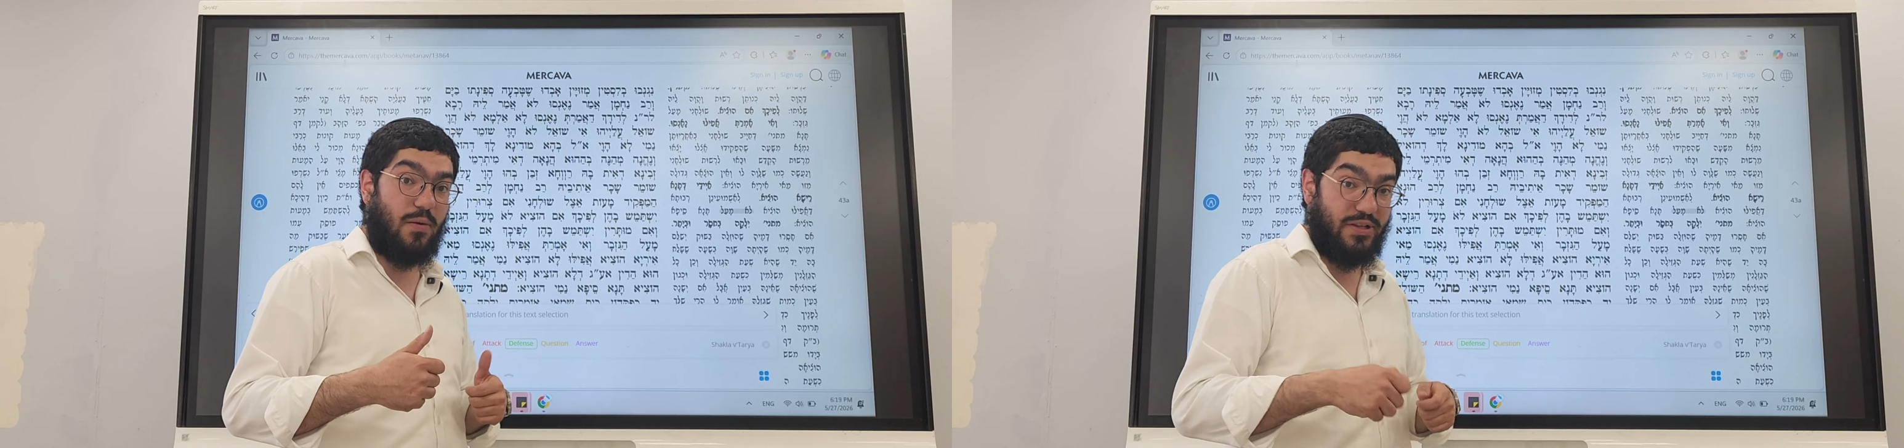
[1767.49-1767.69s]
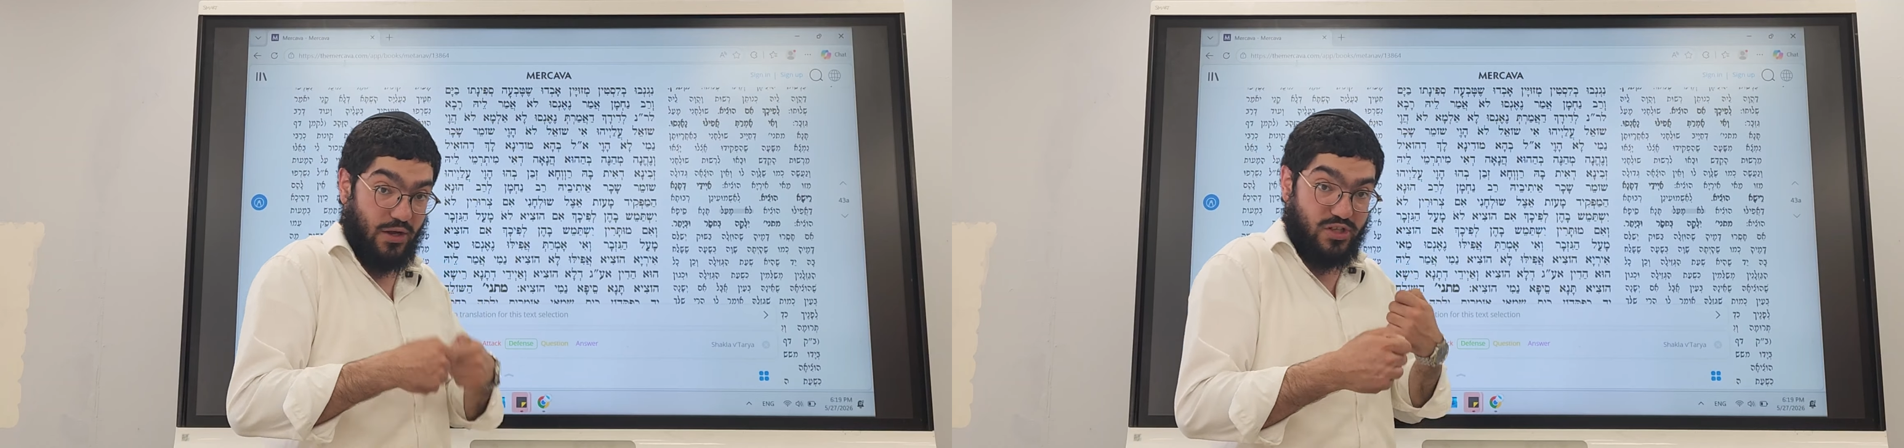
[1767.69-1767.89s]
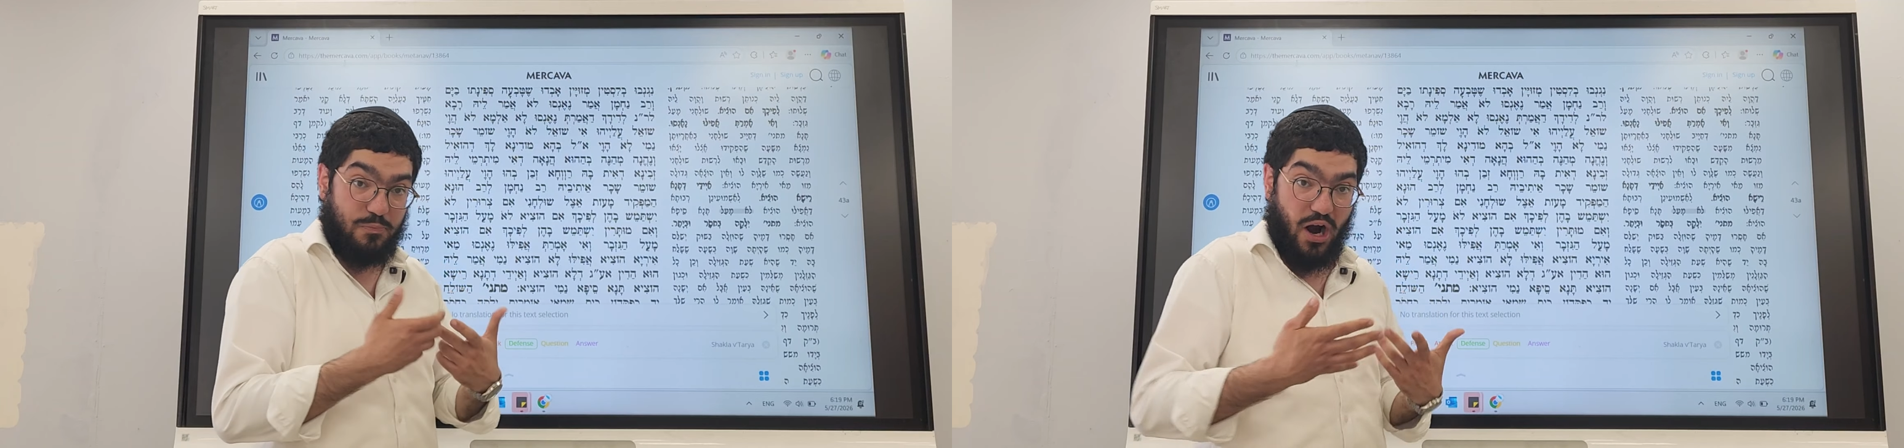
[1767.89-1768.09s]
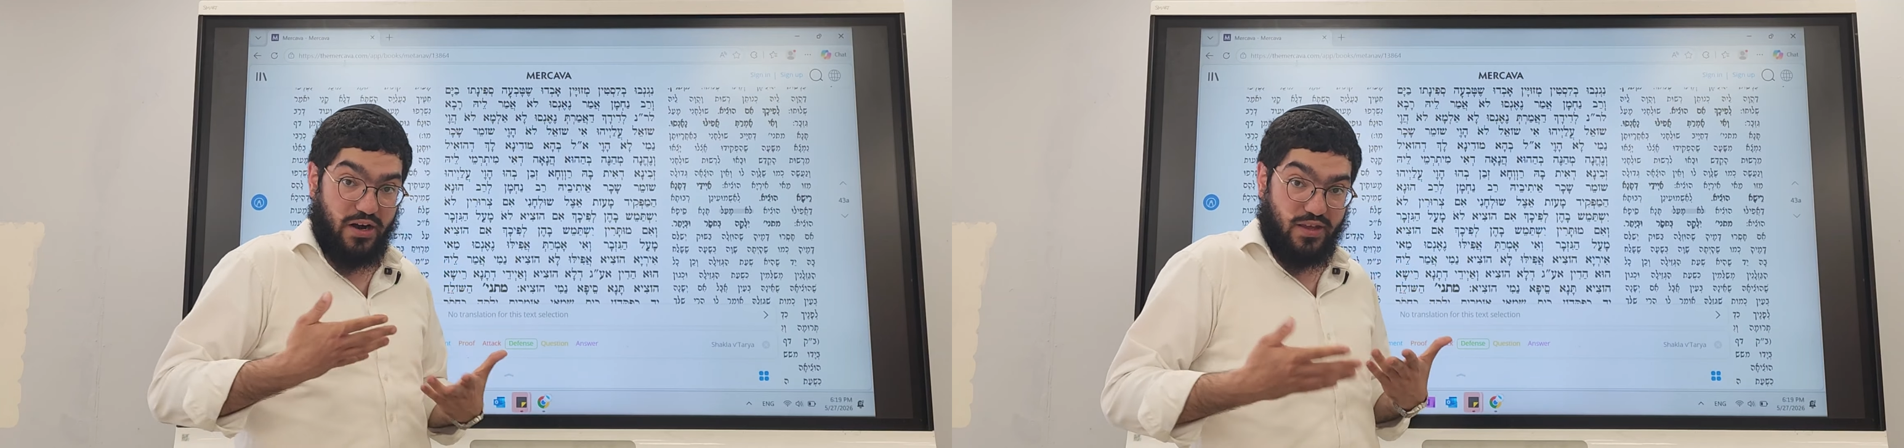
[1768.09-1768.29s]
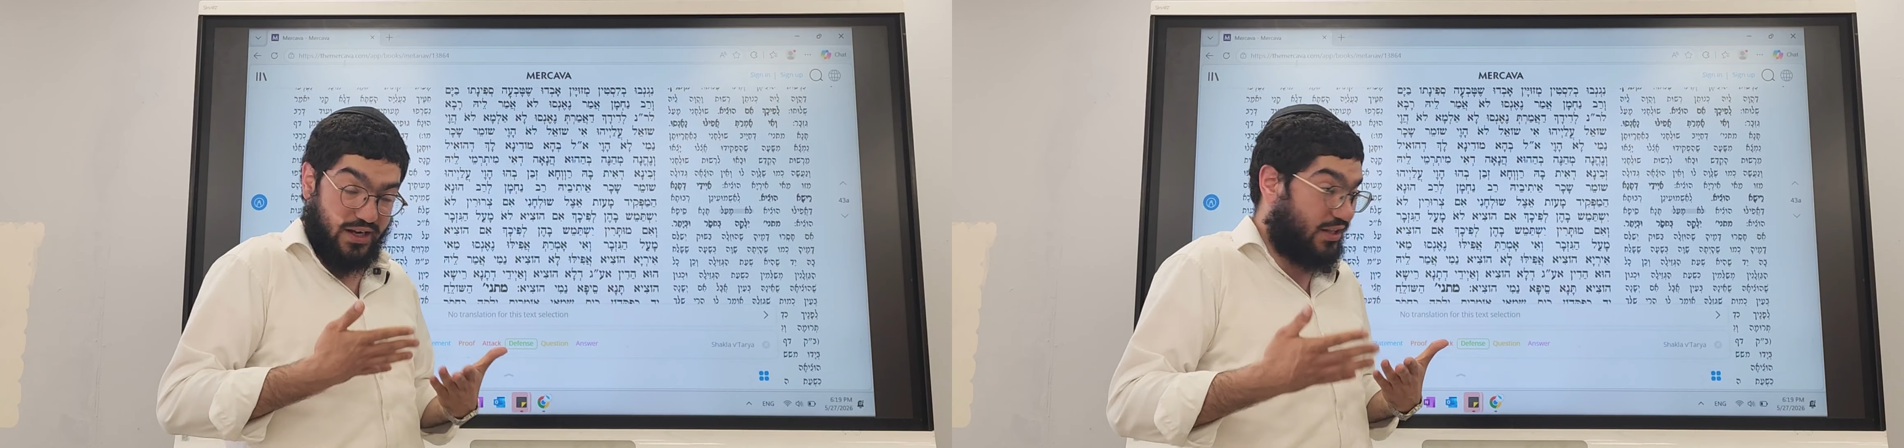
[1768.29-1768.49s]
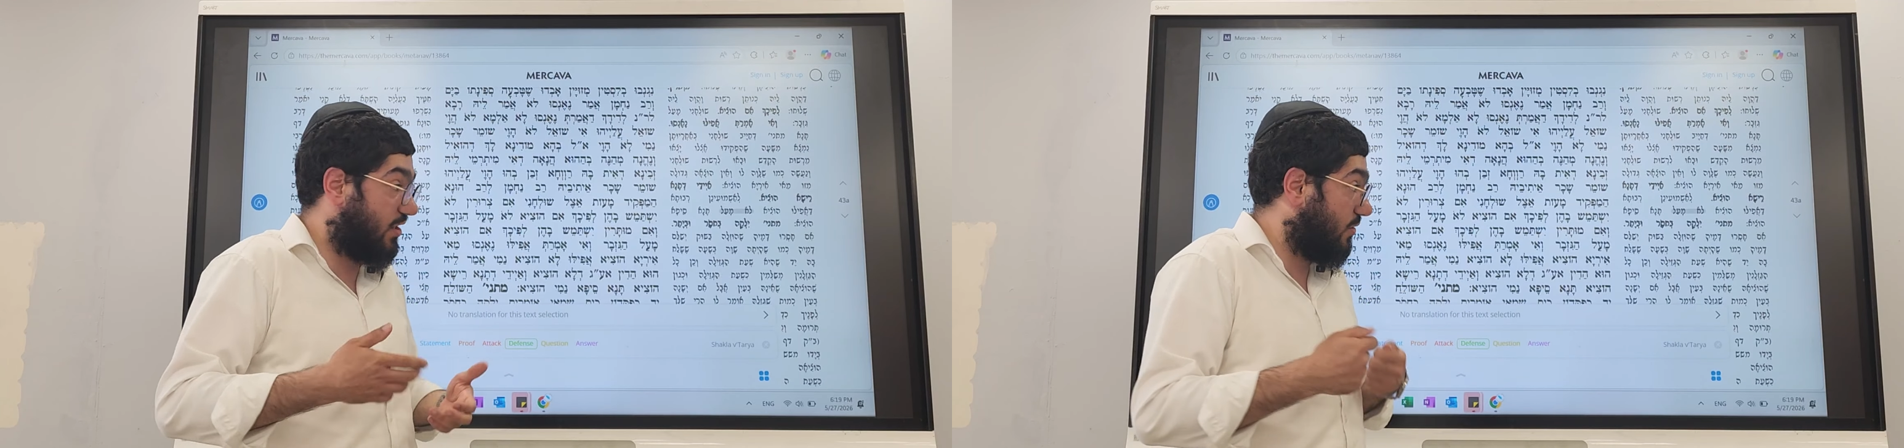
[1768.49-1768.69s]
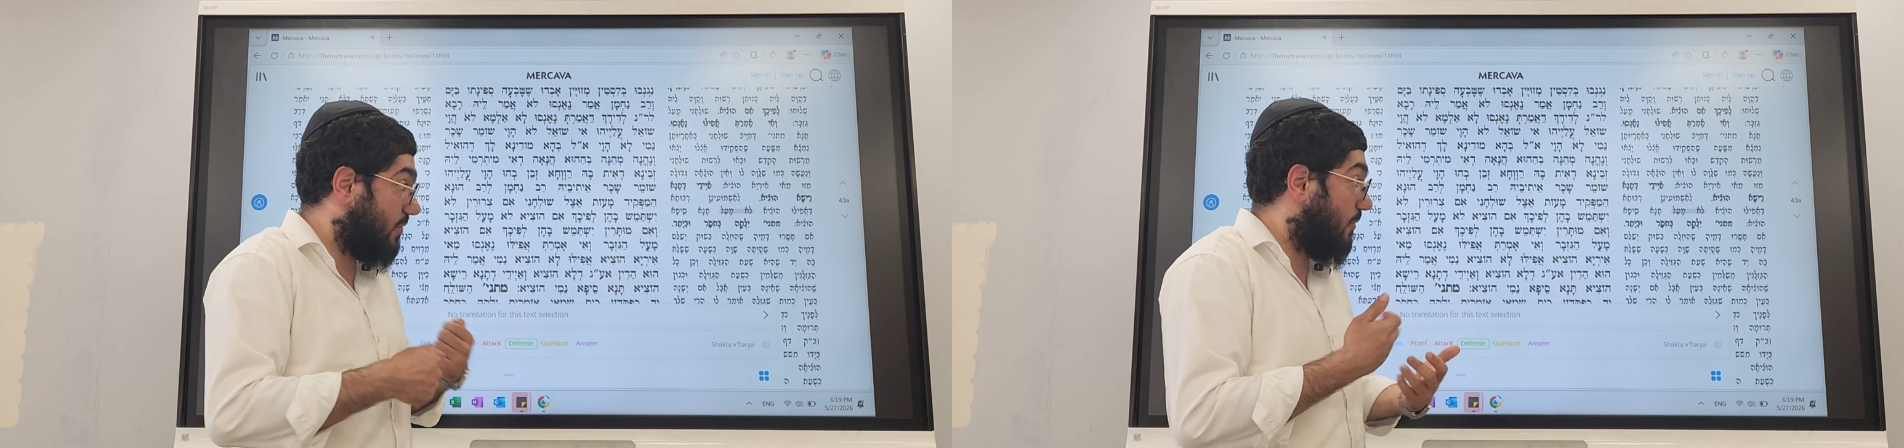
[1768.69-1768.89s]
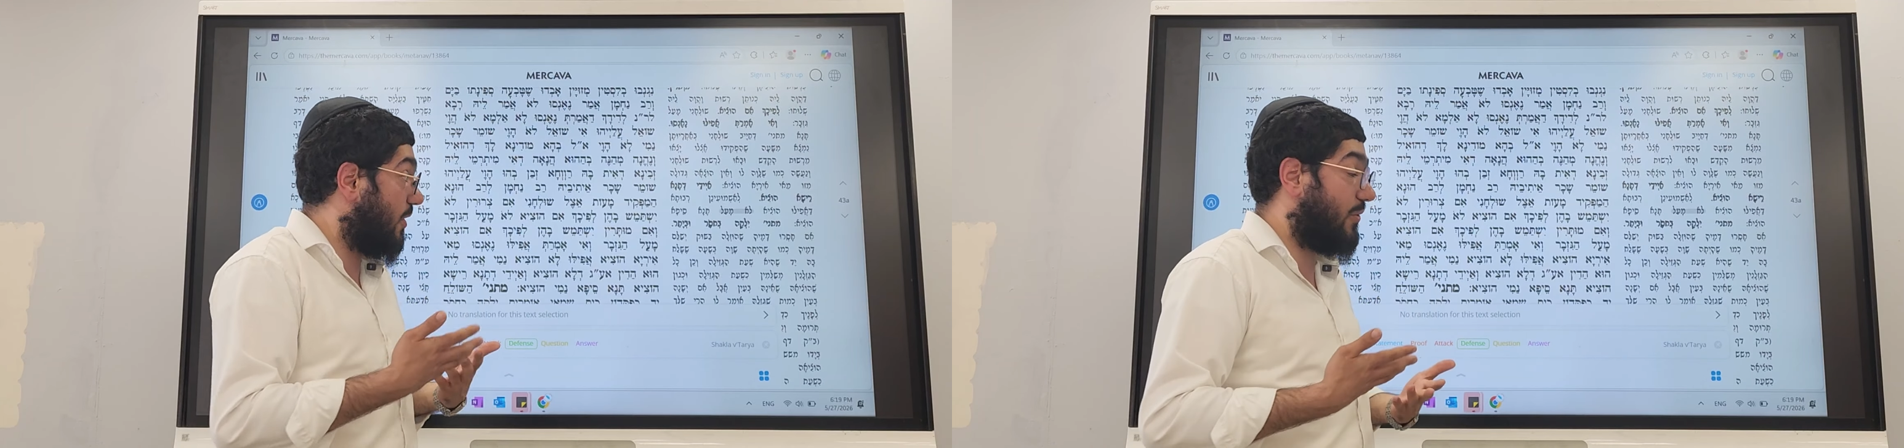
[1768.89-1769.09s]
but that was part of the Chiddush.